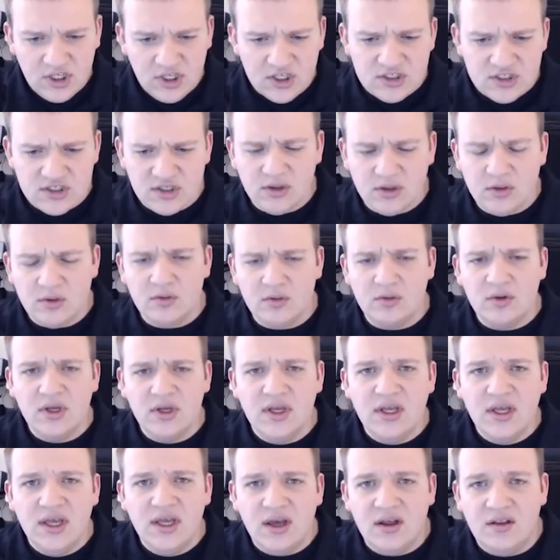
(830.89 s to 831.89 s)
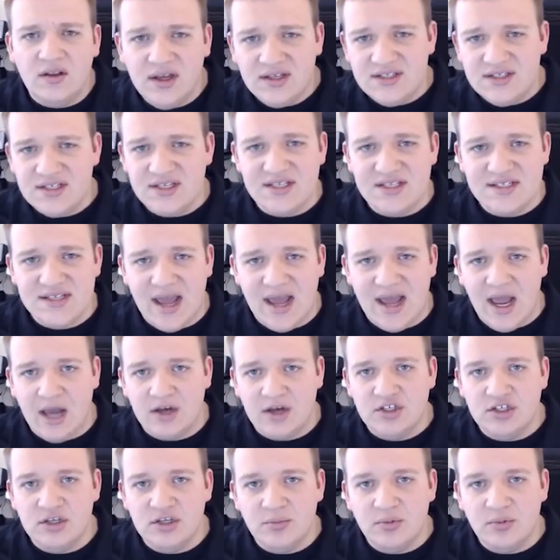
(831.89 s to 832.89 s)
So Alexa doesn't
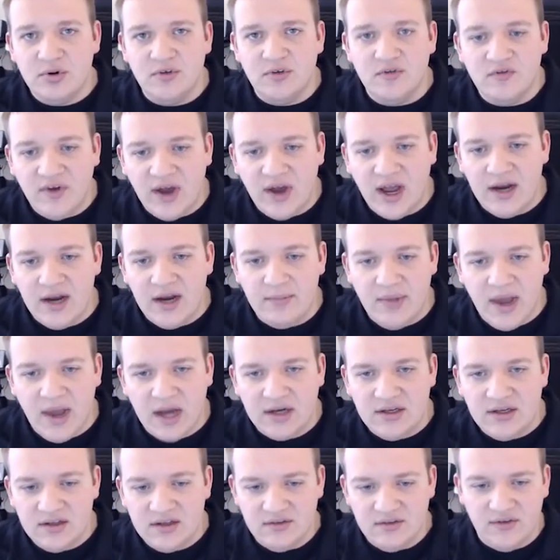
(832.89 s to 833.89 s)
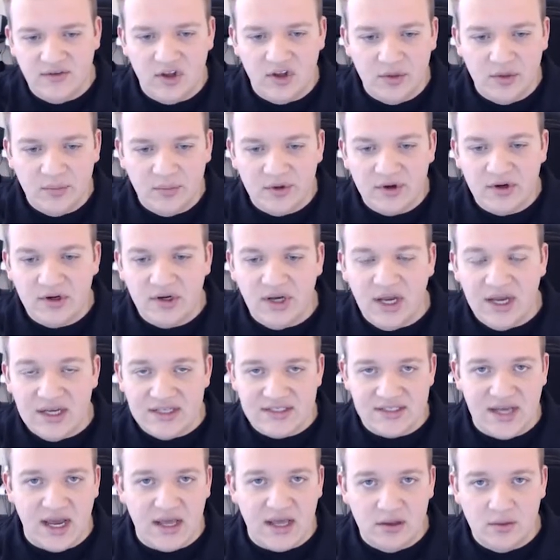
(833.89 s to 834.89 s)
actually provide back to the developer
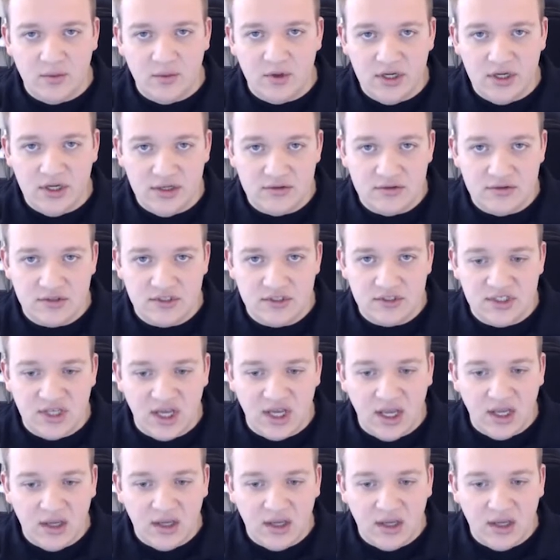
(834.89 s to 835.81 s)
exactly what a user is saying.